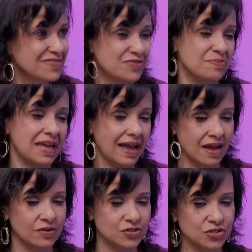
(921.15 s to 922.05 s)
from the
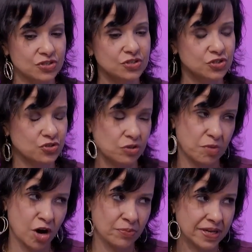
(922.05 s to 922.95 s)
house to the
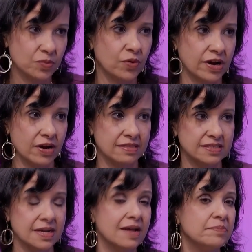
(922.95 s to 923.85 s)
apartment where at
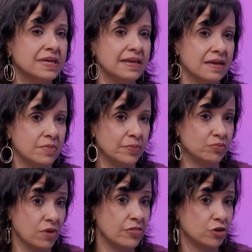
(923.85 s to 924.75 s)
the time me and my
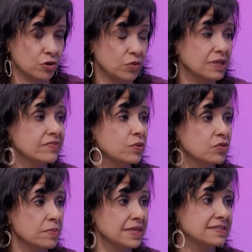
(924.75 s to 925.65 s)
brother were living
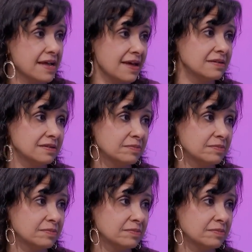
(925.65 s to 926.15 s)
with my dad.